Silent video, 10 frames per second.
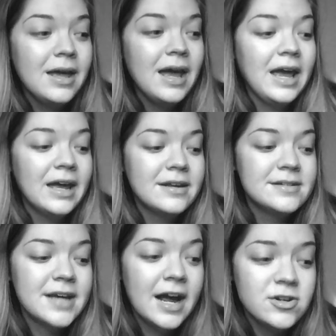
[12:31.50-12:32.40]
And
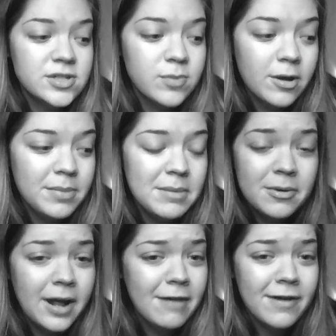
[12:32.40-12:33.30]
I just want people
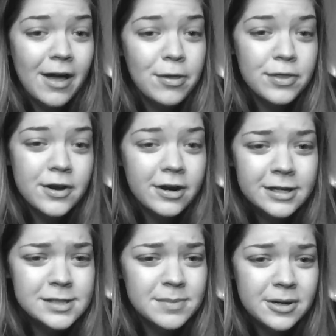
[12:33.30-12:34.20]
to have healthier
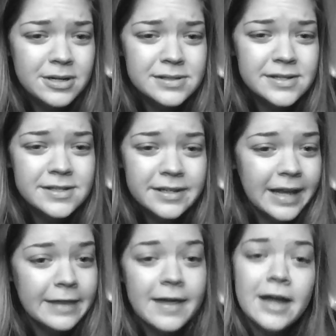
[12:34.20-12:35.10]
experiences in
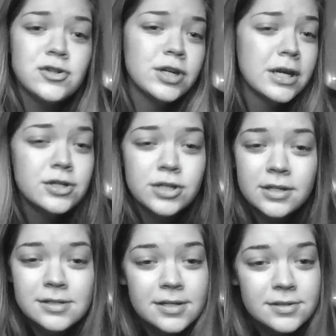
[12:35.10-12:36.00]
like the education
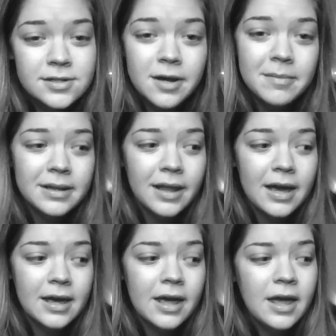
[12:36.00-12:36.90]
system, and
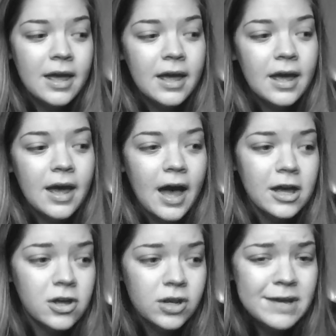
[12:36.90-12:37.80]
like I
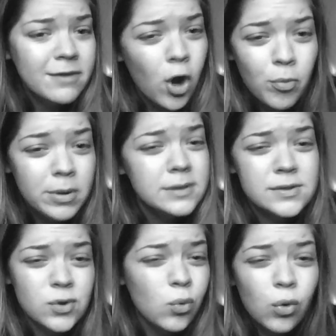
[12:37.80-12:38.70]
could even open a
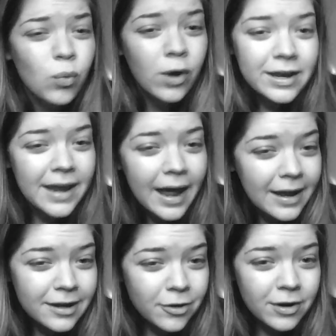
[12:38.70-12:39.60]
school one day,
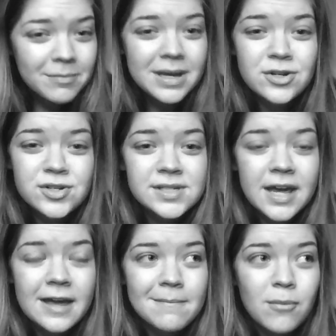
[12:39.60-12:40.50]
you know what I mean? Just
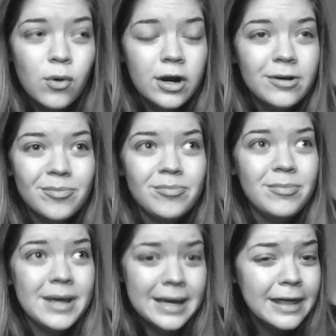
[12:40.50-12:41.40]
like more
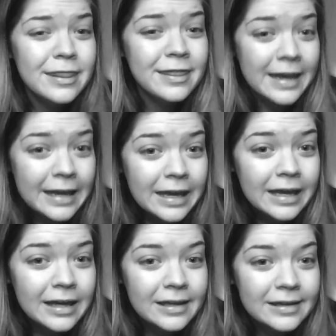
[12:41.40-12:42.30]
big thinking
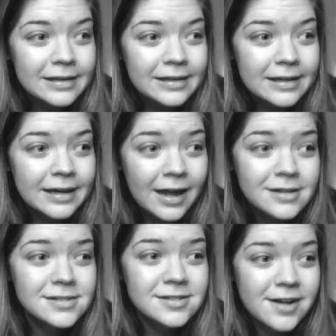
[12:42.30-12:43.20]
kind of
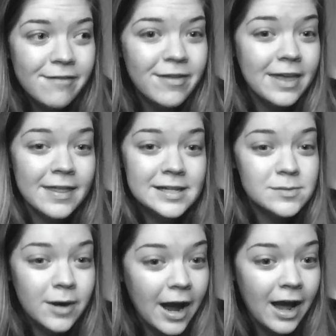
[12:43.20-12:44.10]
stuff. Like, that's
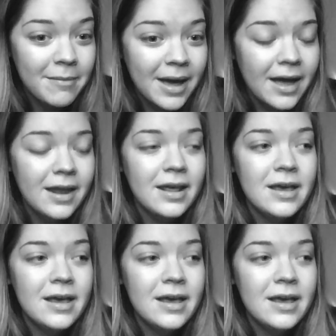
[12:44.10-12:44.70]
where I'm at.